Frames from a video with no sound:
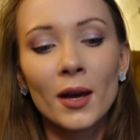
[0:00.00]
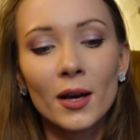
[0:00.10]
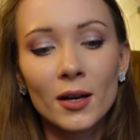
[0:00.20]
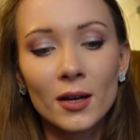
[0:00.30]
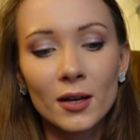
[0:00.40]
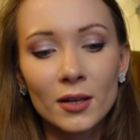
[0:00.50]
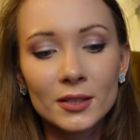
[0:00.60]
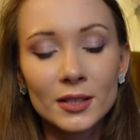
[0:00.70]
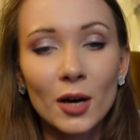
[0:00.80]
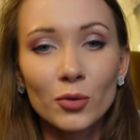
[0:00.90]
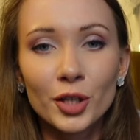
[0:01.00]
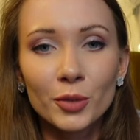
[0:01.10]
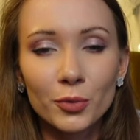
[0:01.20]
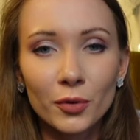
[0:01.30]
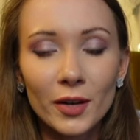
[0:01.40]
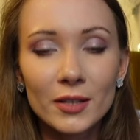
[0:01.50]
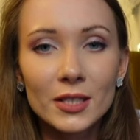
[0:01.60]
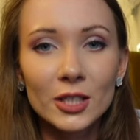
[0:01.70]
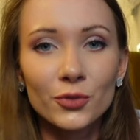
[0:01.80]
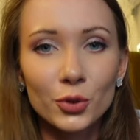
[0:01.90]
uh, town in Provence
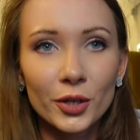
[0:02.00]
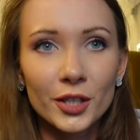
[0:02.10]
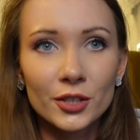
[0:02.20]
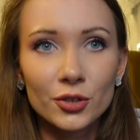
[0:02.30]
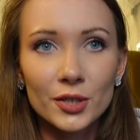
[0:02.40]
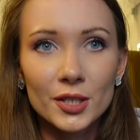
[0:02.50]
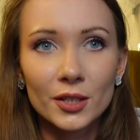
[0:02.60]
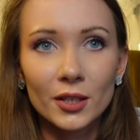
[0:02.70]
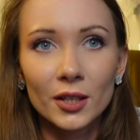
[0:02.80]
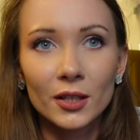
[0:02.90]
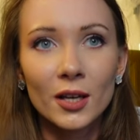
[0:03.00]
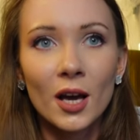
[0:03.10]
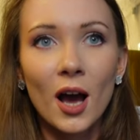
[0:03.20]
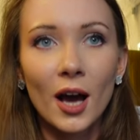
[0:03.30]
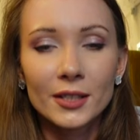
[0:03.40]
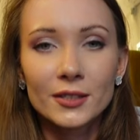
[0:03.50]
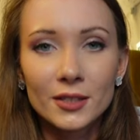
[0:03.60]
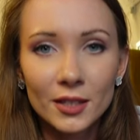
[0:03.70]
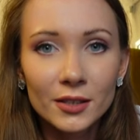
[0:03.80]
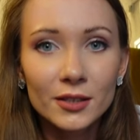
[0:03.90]
if you are interested in
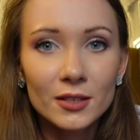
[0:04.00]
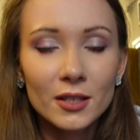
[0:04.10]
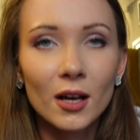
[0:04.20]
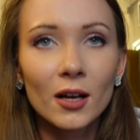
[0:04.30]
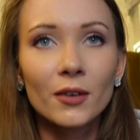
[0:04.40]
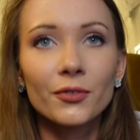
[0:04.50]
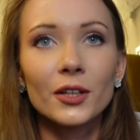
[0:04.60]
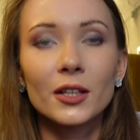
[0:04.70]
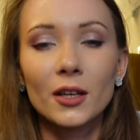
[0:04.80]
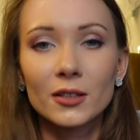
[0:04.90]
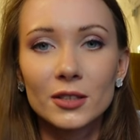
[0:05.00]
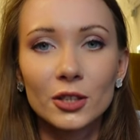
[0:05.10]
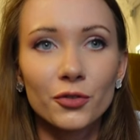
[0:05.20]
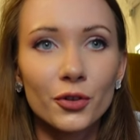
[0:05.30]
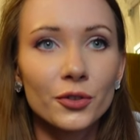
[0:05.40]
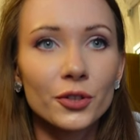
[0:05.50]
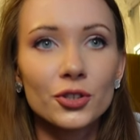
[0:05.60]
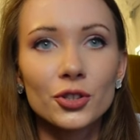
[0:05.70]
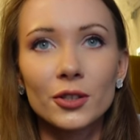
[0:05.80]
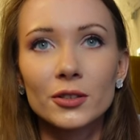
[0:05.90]
antique stuff in antique
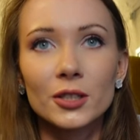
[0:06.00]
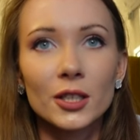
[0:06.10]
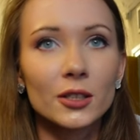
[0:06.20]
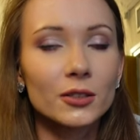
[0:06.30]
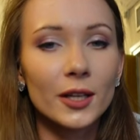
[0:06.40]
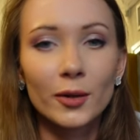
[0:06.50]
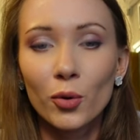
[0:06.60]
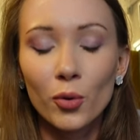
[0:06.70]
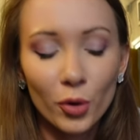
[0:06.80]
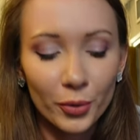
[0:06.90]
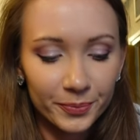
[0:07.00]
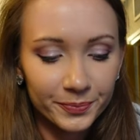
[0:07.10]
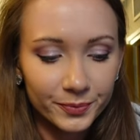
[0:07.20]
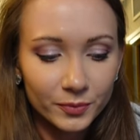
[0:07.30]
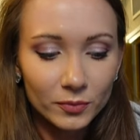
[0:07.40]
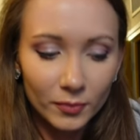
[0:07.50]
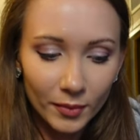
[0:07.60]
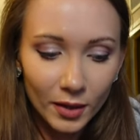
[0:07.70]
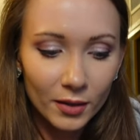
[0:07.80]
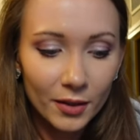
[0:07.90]
furniture antique decor
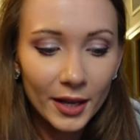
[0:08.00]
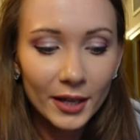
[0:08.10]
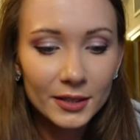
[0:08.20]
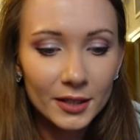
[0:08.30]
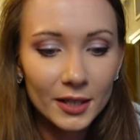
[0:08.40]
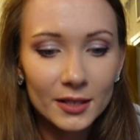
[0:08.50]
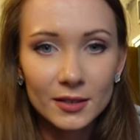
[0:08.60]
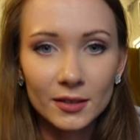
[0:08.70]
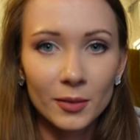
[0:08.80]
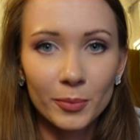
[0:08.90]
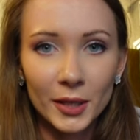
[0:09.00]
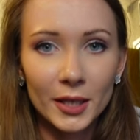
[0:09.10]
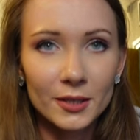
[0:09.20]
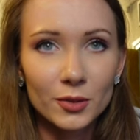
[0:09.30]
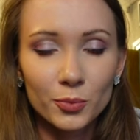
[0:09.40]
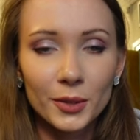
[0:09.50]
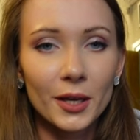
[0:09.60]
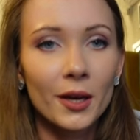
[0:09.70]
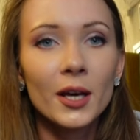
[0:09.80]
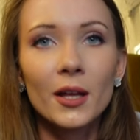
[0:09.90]
that is the place to
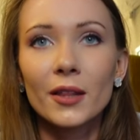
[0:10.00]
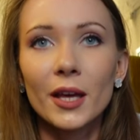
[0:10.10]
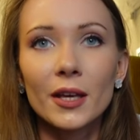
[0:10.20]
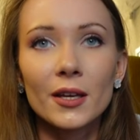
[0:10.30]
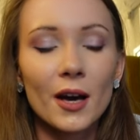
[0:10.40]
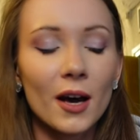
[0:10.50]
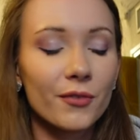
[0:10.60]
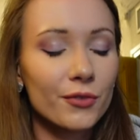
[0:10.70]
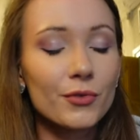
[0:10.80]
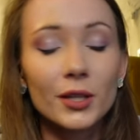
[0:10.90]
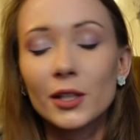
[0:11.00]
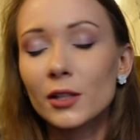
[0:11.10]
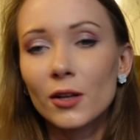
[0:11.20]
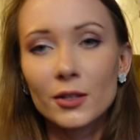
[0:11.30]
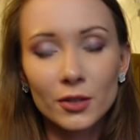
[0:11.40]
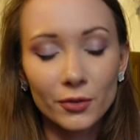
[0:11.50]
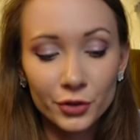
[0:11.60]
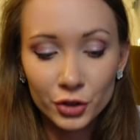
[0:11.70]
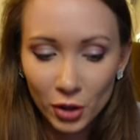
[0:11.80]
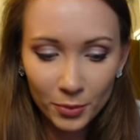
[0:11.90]
be they have really lots of
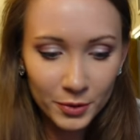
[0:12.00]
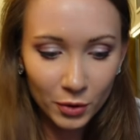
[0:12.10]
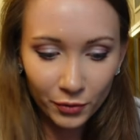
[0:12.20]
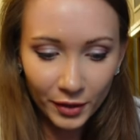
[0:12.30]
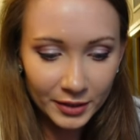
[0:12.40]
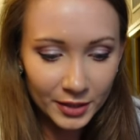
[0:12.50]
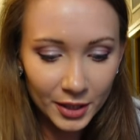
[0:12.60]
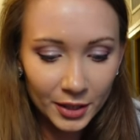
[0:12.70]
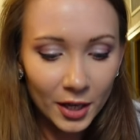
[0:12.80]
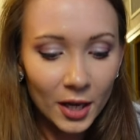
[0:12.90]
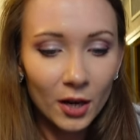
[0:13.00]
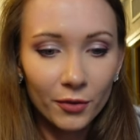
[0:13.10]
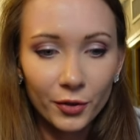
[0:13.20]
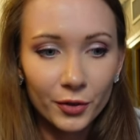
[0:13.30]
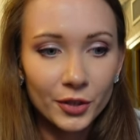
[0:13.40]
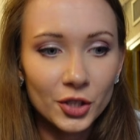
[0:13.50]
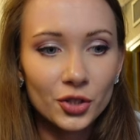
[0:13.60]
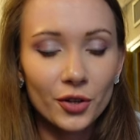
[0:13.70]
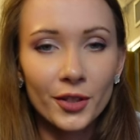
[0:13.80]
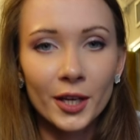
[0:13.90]
shops of antique
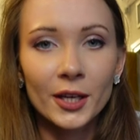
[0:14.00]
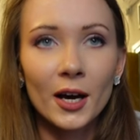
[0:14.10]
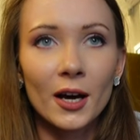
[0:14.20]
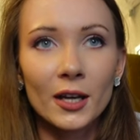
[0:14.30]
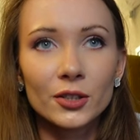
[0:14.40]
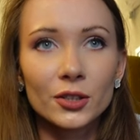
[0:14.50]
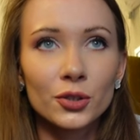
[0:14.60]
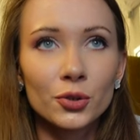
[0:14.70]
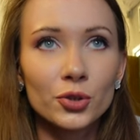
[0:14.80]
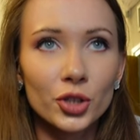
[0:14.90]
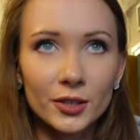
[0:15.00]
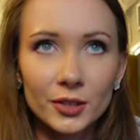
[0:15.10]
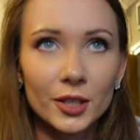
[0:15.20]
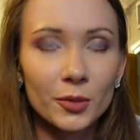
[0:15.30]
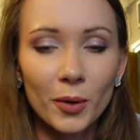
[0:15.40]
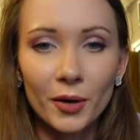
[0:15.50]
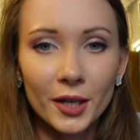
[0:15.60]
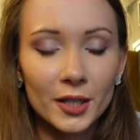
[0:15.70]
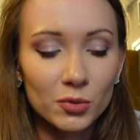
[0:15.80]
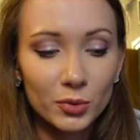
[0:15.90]
furniture they had huge antique
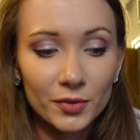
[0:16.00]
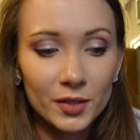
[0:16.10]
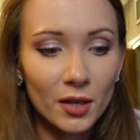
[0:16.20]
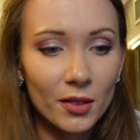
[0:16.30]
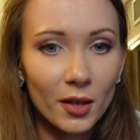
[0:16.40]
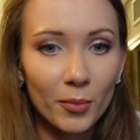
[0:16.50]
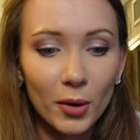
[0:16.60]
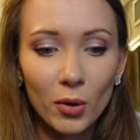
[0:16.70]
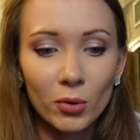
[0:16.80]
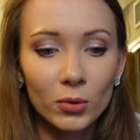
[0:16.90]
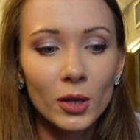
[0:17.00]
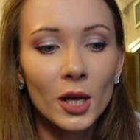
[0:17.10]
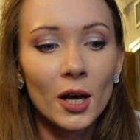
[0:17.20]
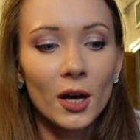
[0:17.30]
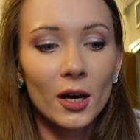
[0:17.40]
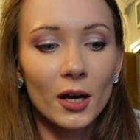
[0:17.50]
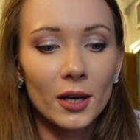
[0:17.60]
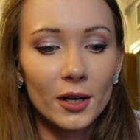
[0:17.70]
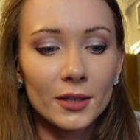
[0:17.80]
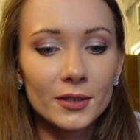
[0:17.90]
markets we've seen them all
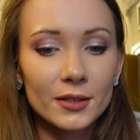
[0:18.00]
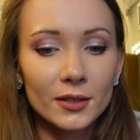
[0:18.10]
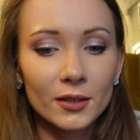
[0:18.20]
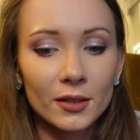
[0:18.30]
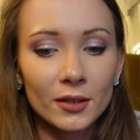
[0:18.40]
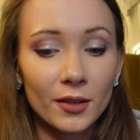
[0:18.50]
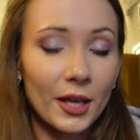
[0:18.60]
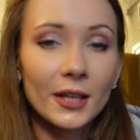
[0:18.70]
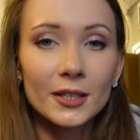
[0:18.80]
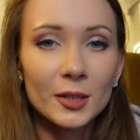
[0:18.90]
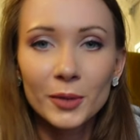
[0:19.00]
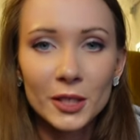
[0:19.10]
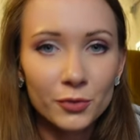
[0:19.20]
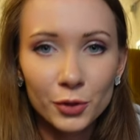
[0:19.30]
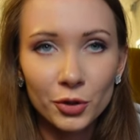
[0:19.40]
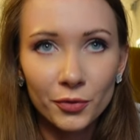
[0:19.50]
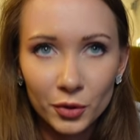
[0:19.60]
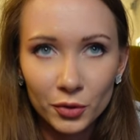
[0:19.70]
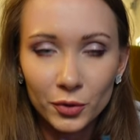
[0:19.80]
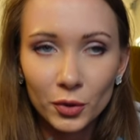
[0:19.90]
and uh, that is a place for you if
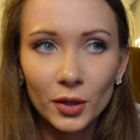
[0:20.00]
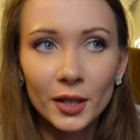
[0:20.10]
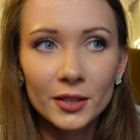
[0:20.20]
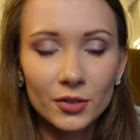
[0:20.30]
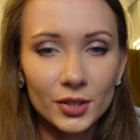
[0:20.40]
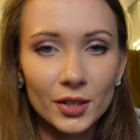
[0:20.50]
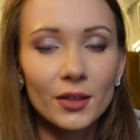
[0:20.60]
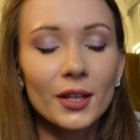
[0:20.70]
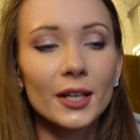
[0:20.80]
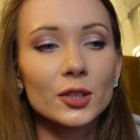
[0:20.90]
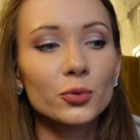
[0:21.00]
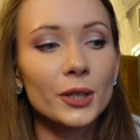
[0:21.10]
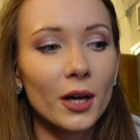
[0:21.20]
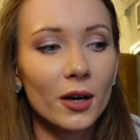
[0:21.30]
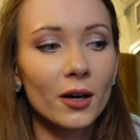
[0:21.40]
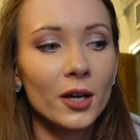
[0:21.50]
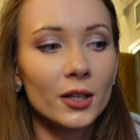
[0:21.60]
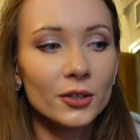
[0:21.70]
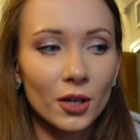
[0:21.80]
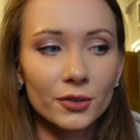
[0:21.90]
you, if you are interested in that we are
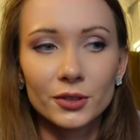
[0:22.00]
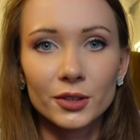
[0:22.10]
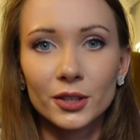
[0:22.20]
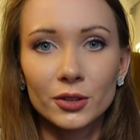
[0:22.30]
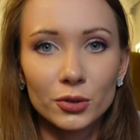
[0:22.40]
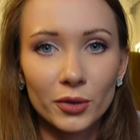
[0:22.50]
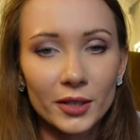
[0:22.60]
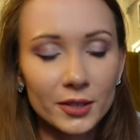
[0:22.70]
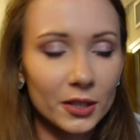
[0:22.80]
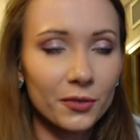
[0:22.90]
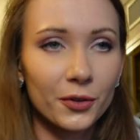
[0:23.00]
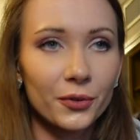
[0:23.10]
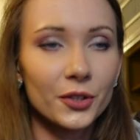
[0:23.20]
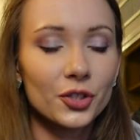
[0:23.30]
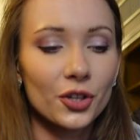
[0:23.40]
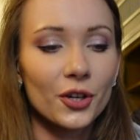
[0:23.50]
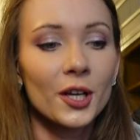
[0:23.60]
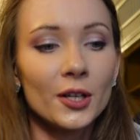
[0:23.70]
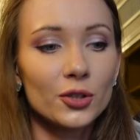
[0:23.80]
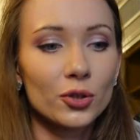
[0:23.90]
not into antique furniture
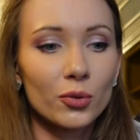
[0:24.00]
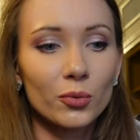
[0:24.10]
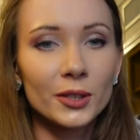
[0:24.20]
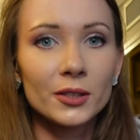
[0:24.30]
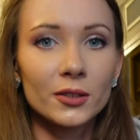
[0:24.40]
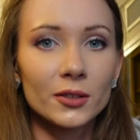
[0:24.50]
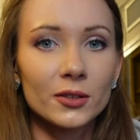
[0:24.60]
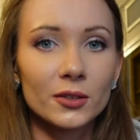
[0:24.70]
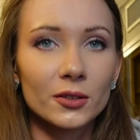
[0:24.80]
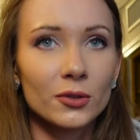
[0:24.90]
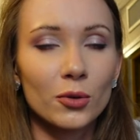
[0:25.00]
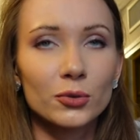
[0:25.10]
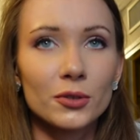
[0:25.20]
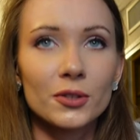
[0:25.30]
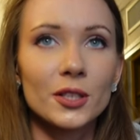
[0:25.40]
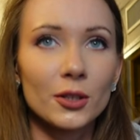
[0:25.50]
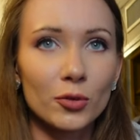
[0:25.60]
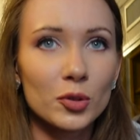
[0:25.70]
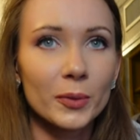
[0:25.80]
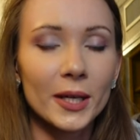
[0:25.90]
so we didn't go to see
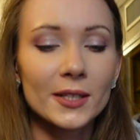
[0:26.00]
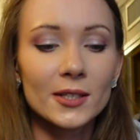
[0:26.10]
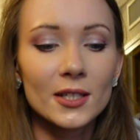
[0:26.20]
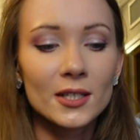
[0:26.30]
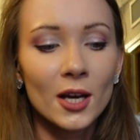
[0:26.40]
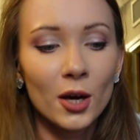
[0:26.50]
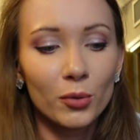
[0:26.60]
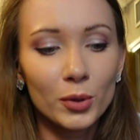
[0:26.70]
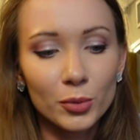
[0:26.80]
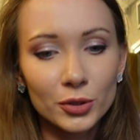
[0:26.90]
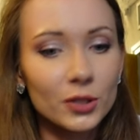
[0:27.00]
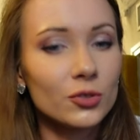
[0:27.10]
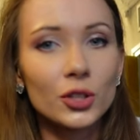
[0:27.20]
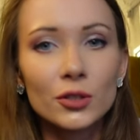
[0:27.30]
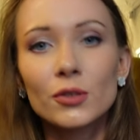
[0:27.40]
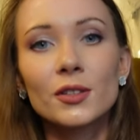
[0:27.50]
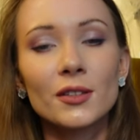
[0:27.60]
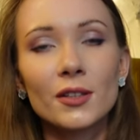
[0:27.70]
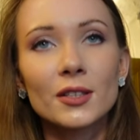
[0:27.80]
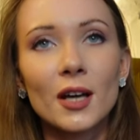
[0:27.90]
those places we wanted just to see
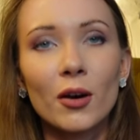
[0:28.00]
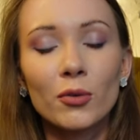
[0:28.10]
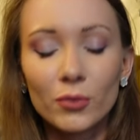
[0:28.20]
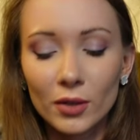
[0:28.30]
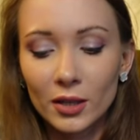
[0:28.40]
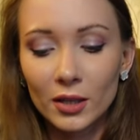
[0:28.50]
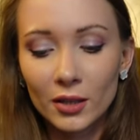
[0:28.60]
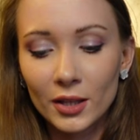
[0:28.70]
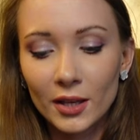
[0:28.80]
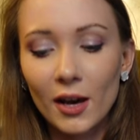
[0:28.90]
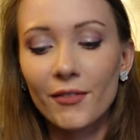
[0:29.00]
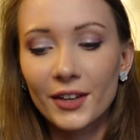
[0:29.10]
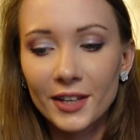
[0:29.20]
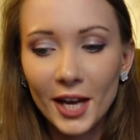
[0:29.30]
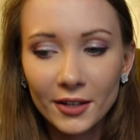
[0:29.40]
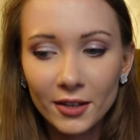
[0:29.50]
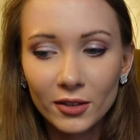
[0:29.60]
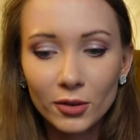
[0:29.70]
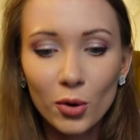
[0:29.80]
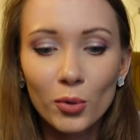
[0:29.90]
the town uh, they have a
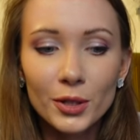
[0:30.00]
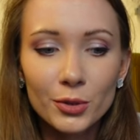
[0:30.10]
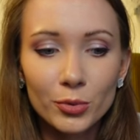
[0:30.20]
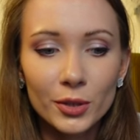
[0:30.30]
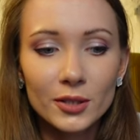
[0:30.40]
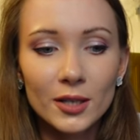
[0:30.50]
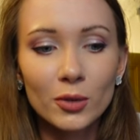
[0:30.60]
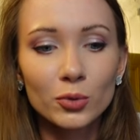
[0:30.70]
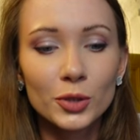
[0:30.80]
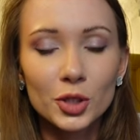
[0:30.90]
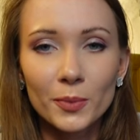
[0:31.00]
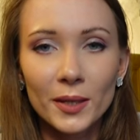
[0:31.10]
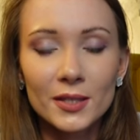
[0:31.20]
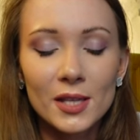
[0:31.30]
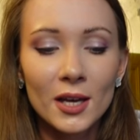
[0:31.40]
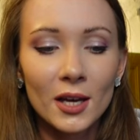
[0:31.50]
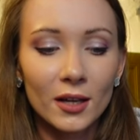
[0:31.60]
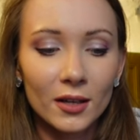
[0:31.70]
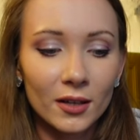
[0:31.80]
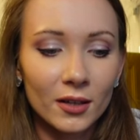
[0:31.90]
canal going through the town which makes
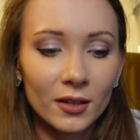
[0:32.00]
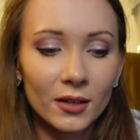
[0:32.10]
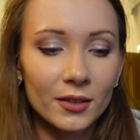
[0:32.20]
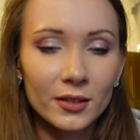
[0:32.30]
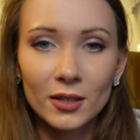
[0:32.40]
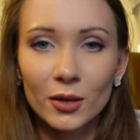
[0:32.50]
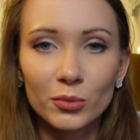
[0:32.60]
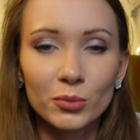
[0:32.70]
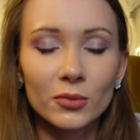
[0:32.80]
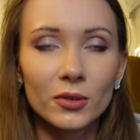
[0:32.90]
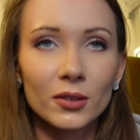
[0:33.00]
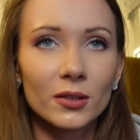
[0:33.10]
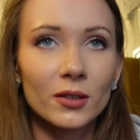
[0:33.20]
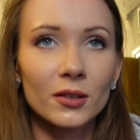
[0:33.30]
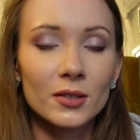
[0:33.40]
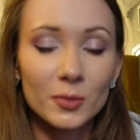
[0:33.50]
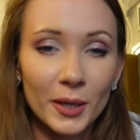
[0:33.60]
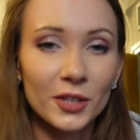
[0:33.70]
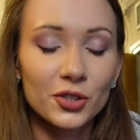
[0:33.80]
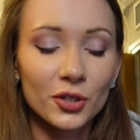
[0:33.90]
uh, the town uh,
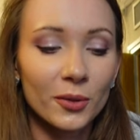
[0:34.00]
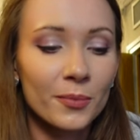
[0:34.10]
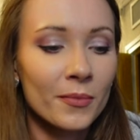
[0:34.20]
special